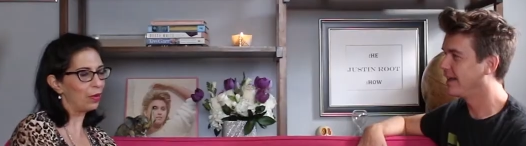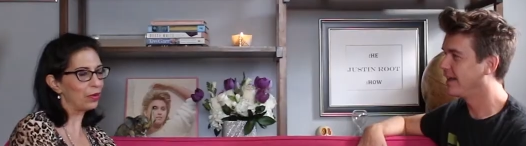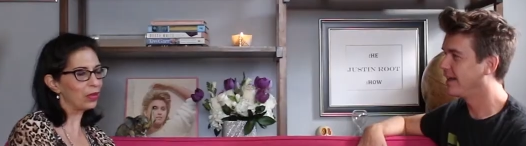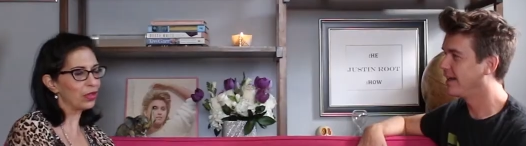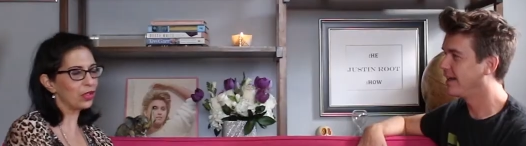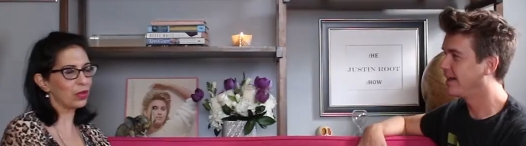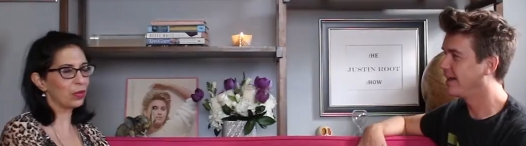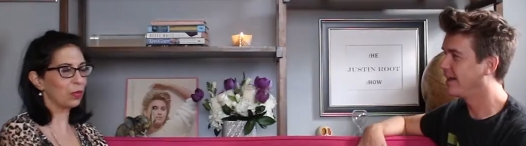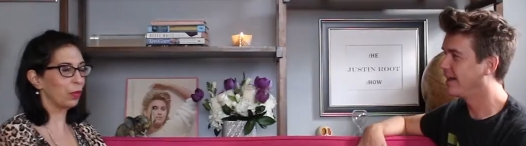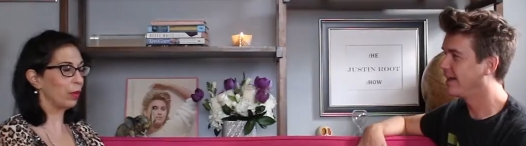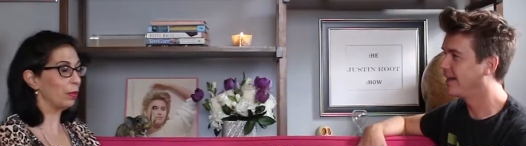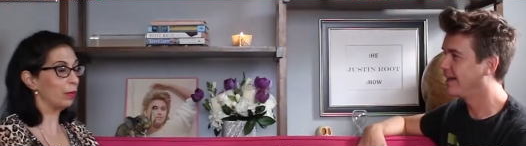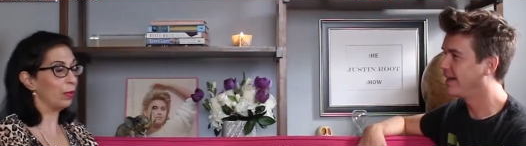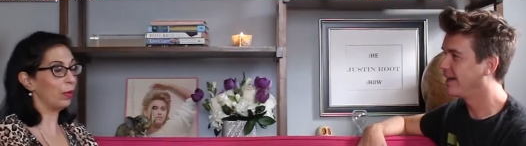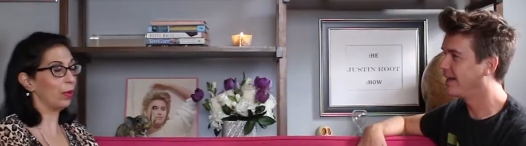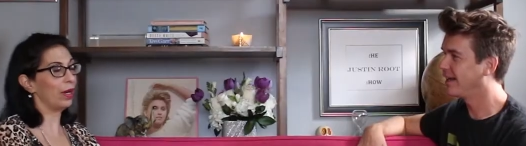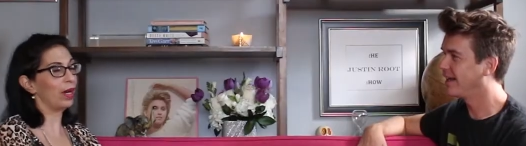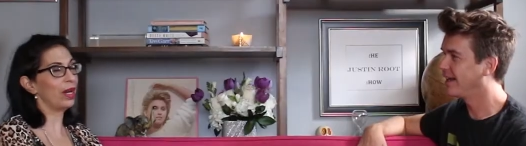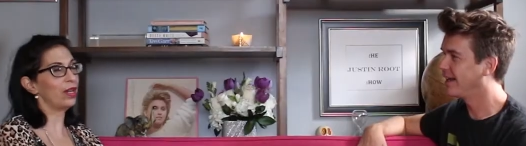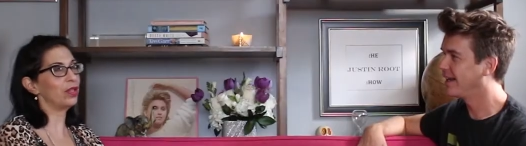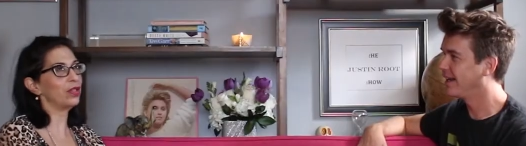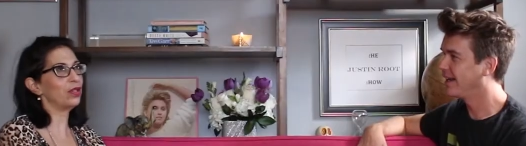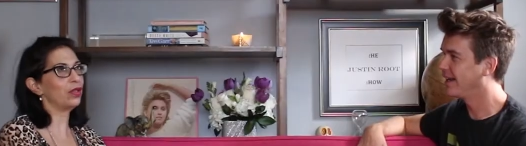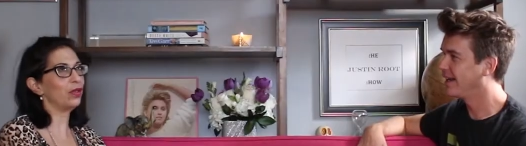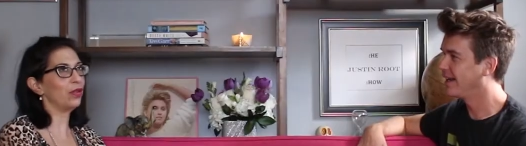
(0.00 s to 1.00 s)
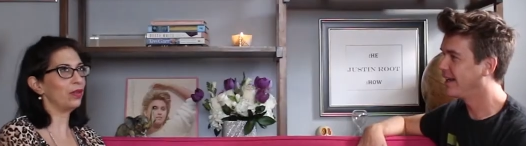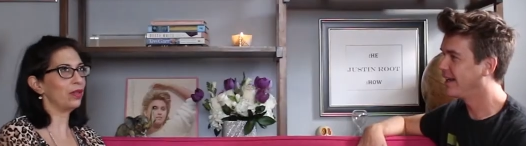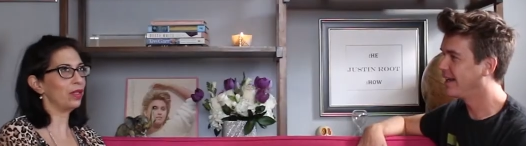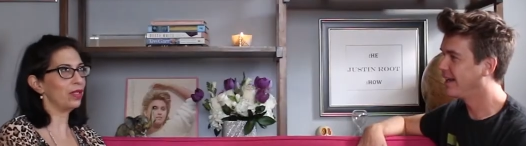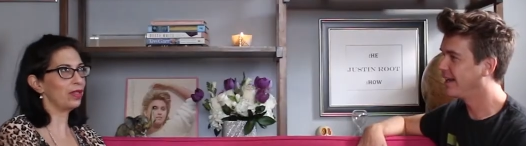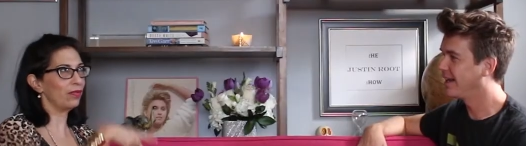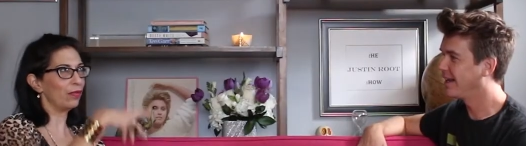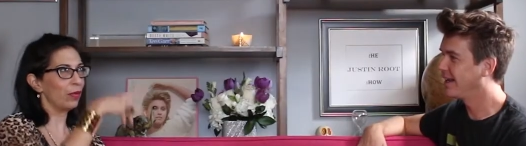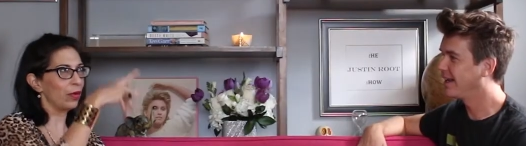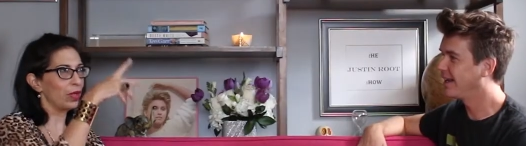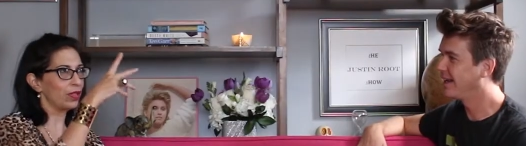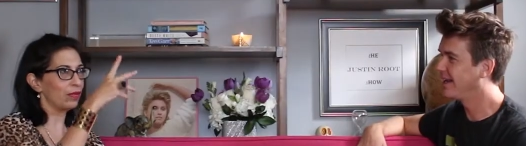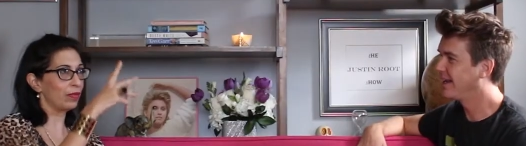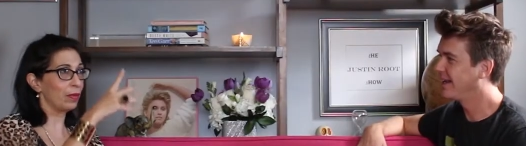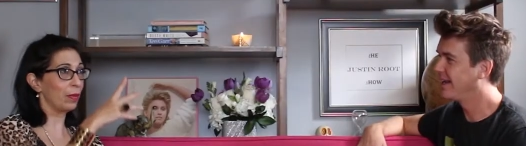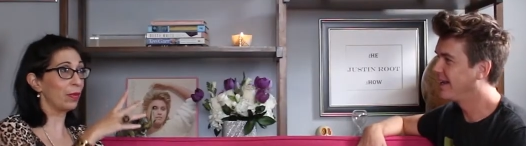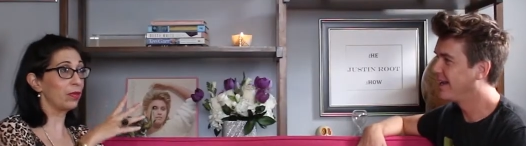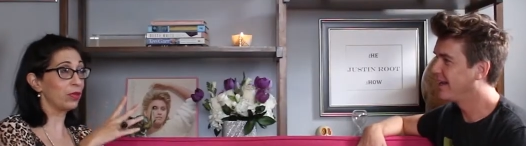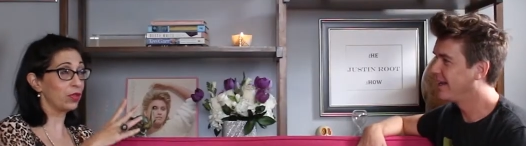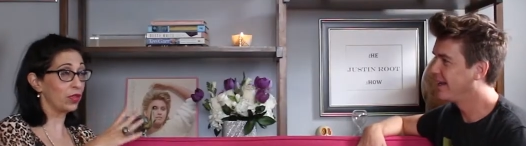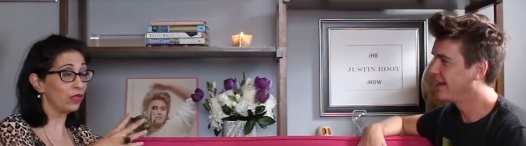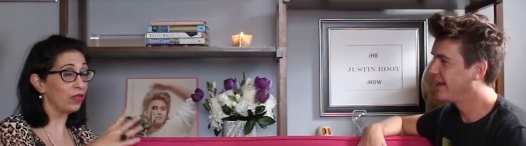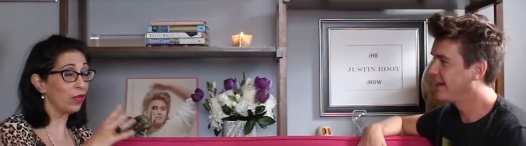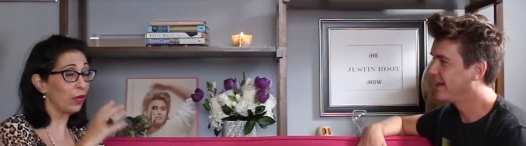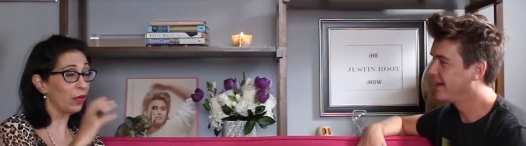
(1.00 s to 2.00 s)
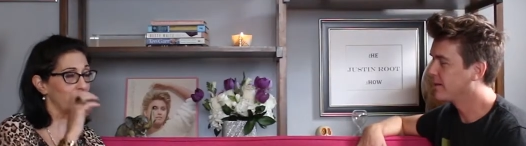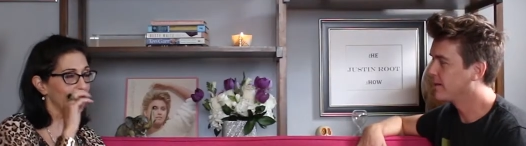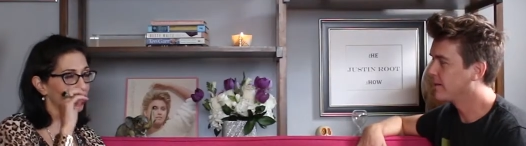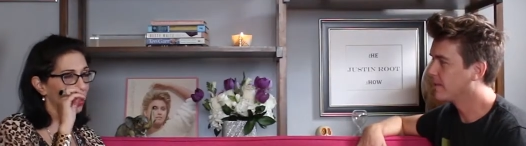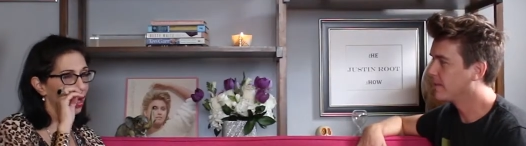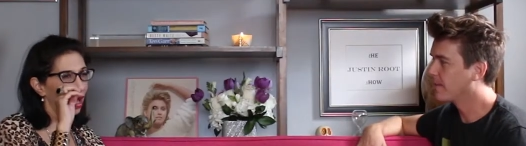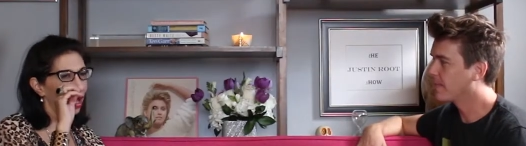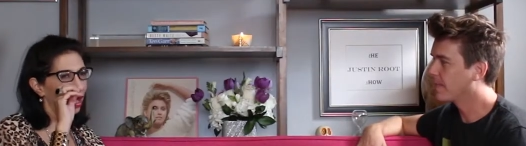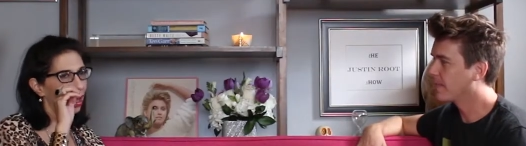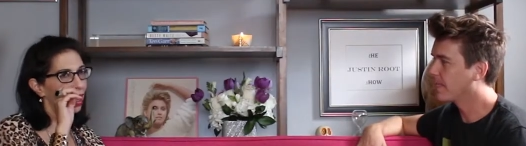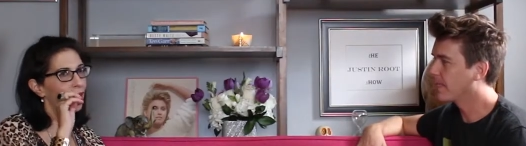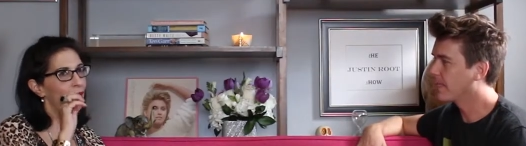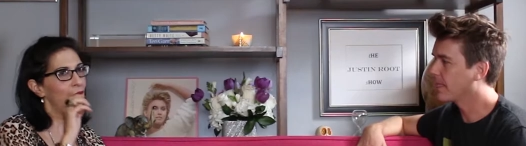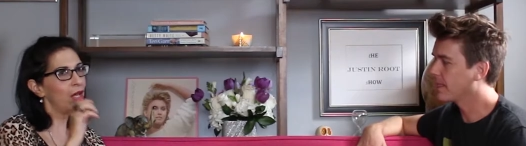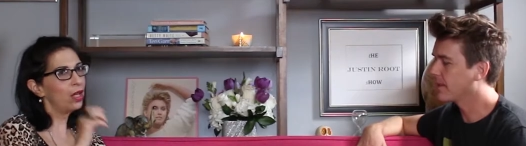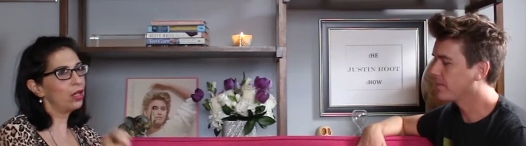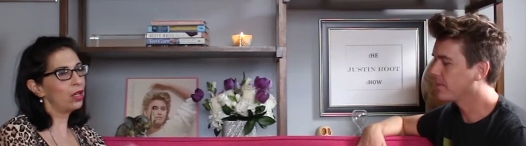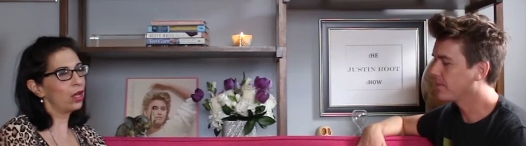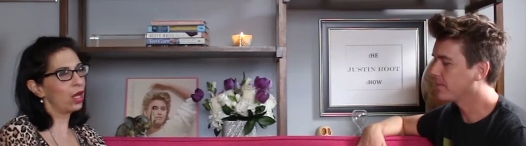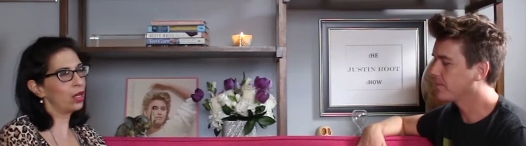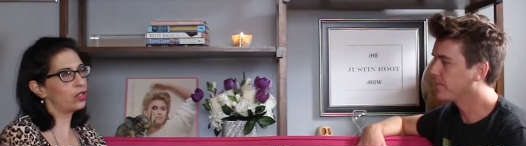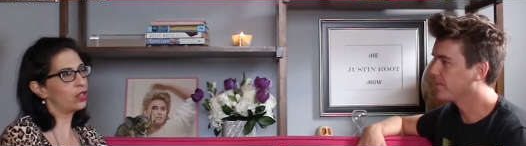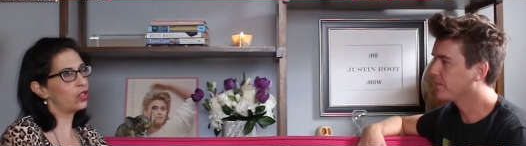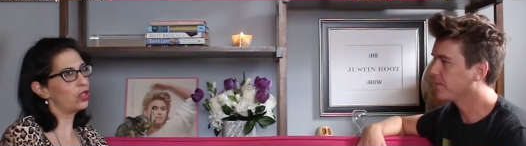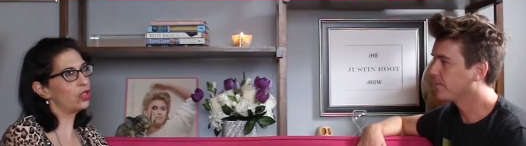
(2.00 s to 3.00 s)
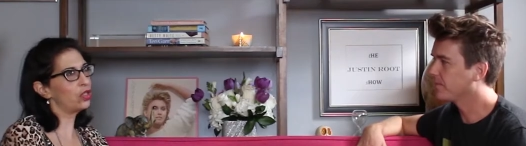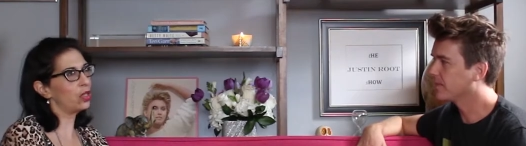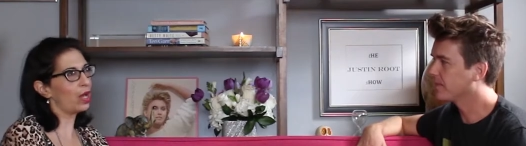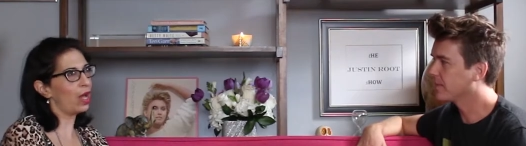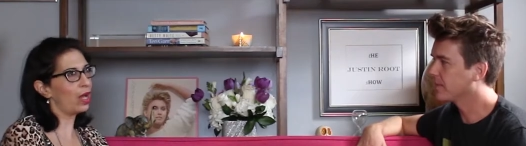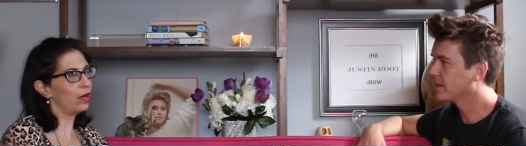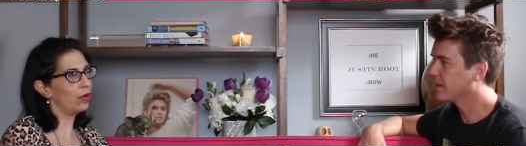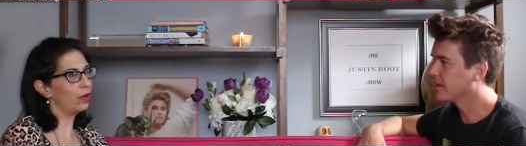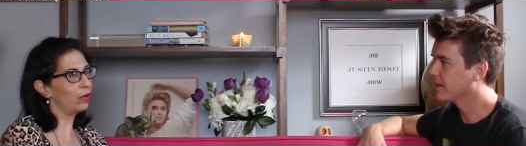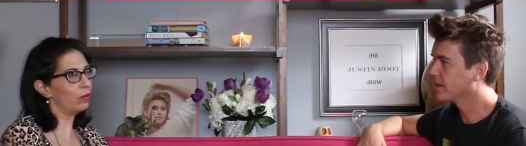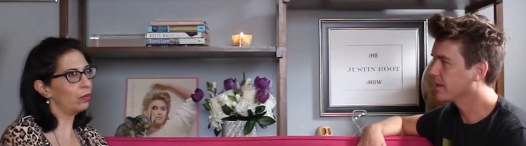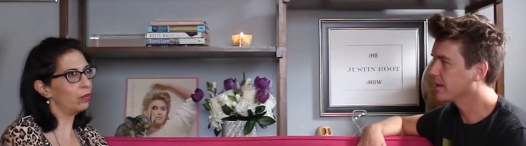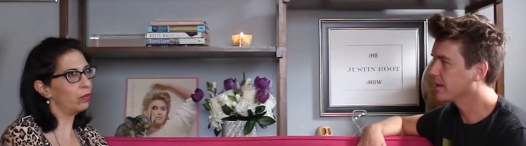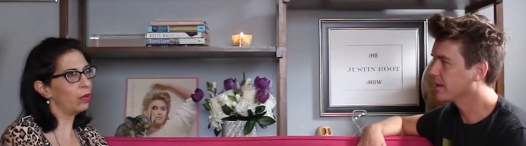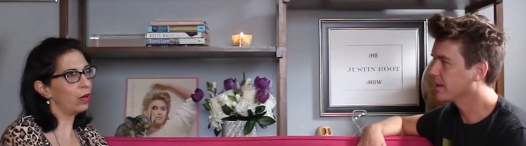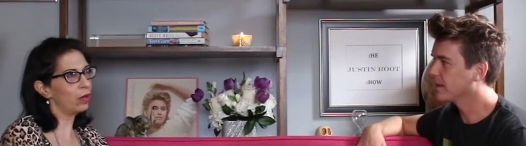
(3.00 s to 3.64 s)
Speaker 1: at just one point, I just heard this voice from her. She's very tall, and I heard,